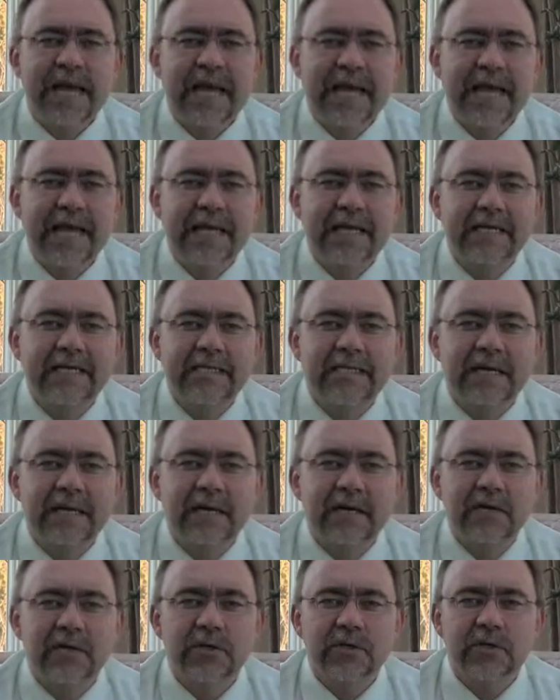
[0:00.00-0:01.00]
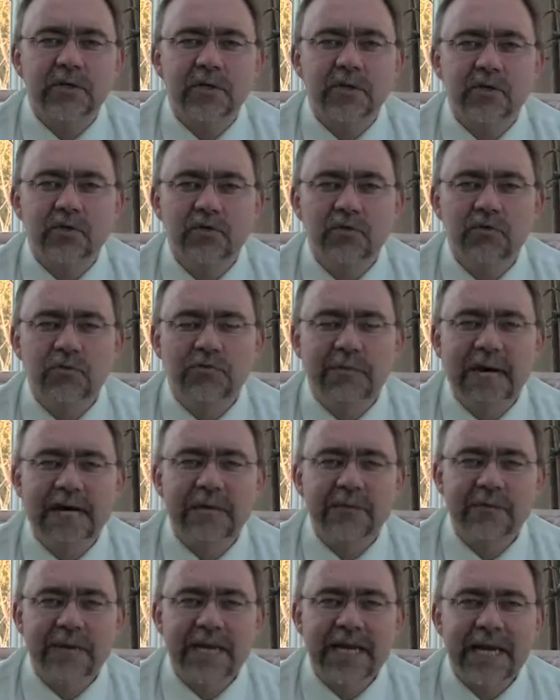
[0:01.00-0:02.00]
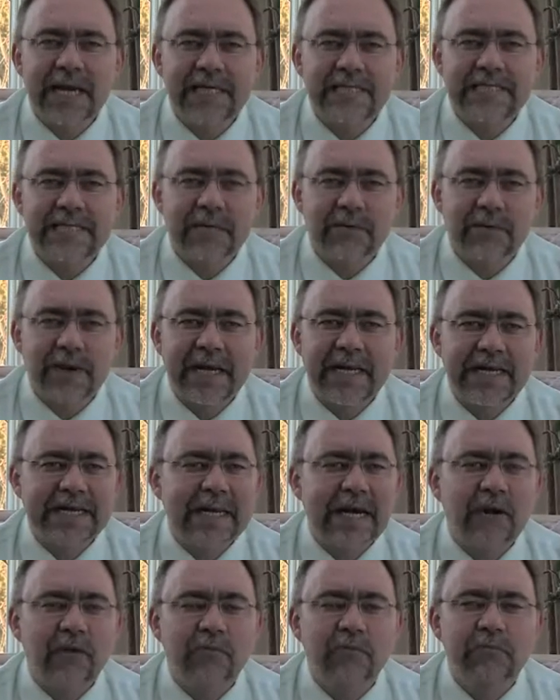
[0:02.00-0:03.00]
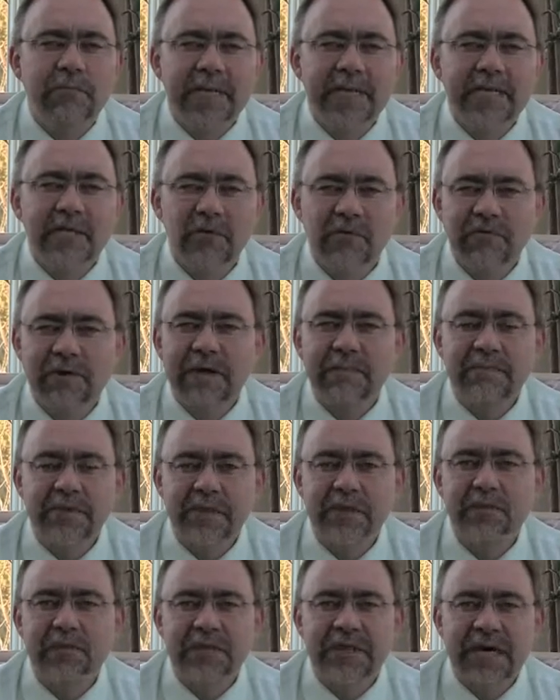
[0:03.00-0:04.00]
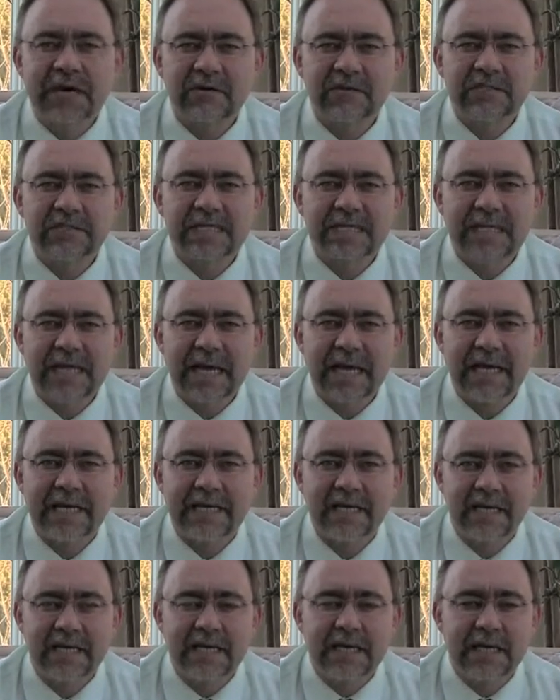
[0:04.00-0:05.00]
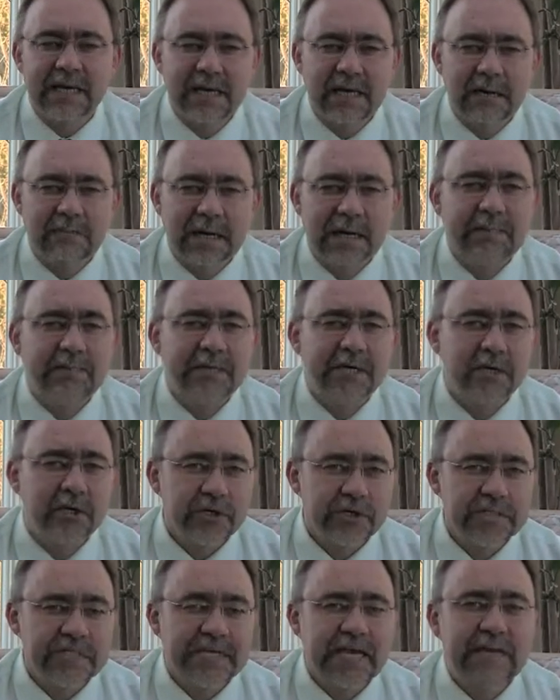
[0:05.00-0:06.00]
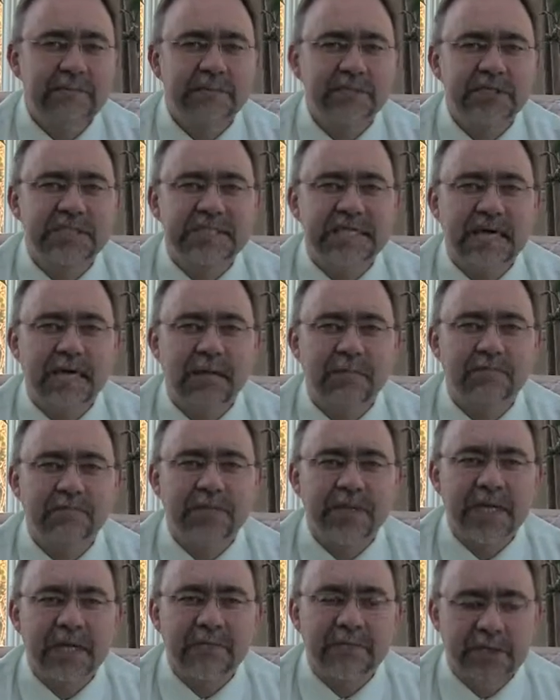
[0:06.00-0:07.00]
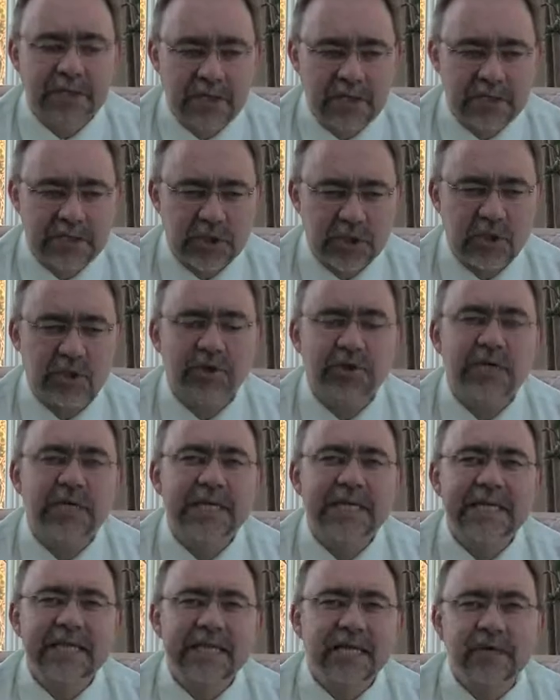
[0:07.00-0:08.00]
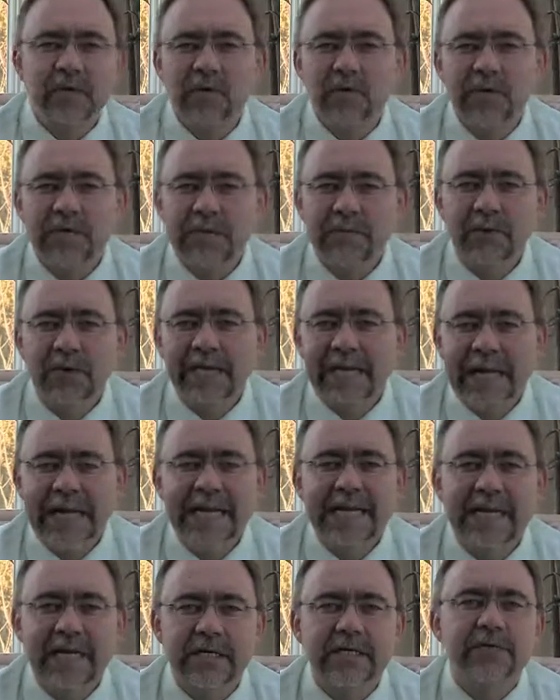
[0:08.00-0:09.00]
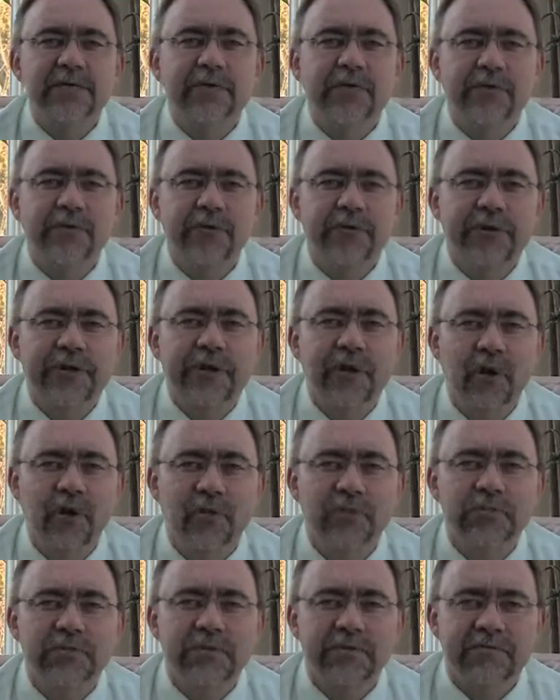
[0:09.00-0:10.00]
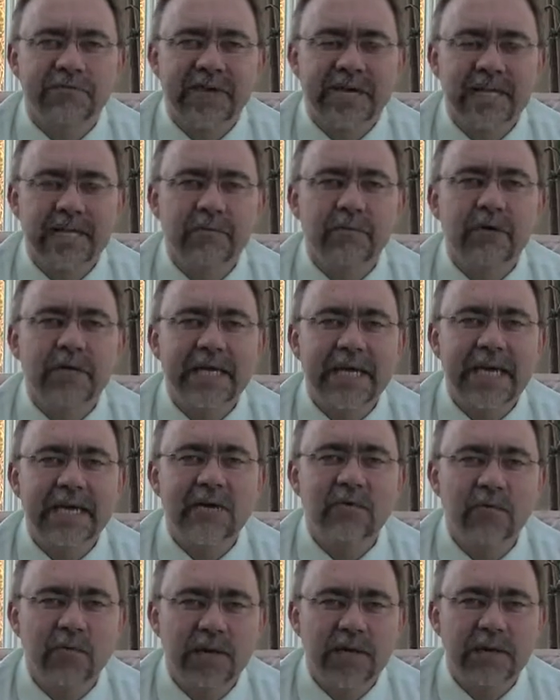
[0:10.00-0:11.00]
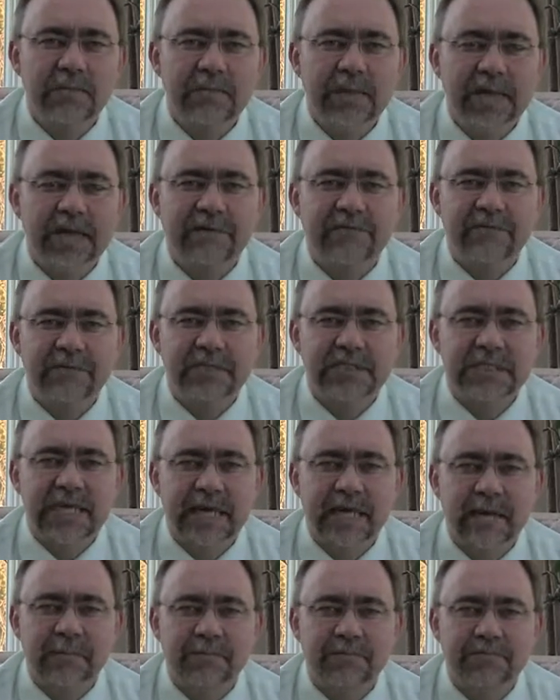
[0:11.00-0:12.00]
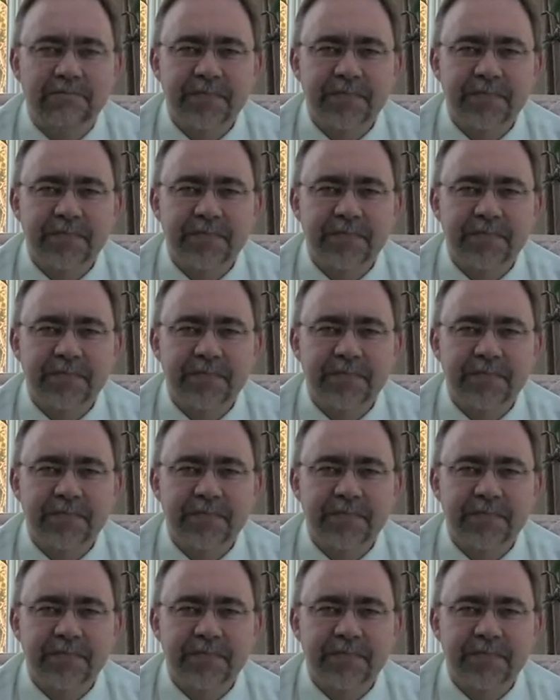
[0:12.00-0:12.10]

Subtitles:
And you might realize that right now, mid-November 2009, might be a good time to sell, because currently there are only about 830 homes available in Winnipeg for sale.